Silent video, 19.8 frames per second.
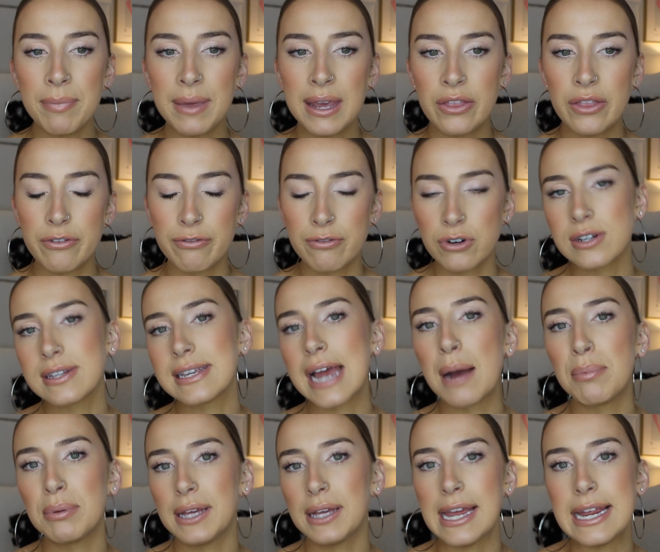in the first
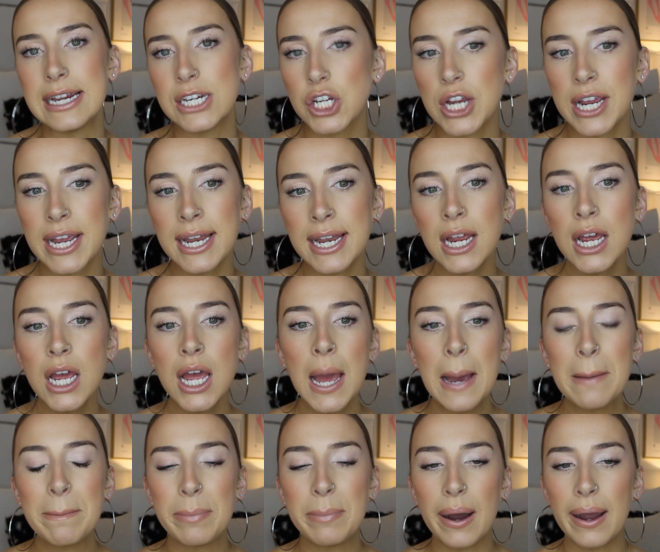application,
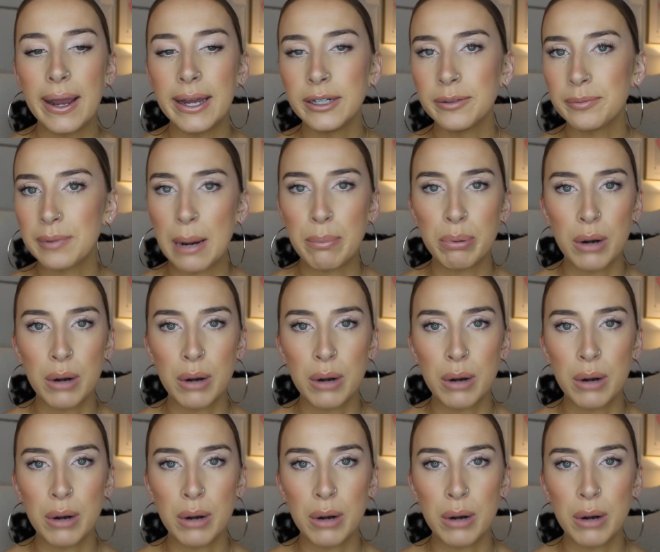but I